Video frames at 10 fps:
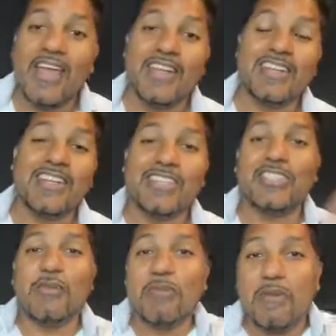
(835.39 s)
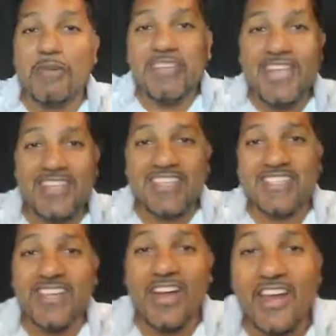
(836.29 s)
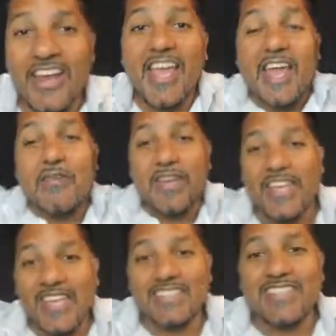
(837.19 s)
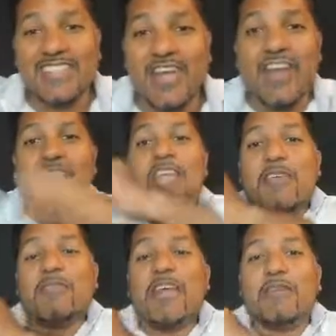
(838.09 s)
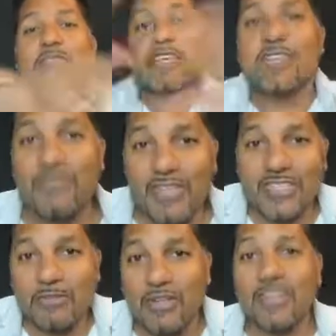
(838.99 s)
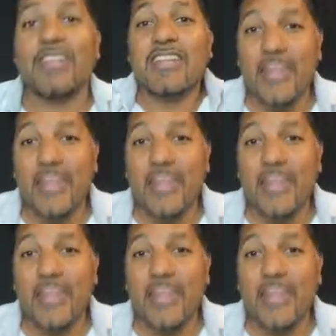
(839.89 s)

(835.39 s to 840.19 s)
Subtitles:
and you jump up and you get the star, and when he gets the star, he becomes invincible.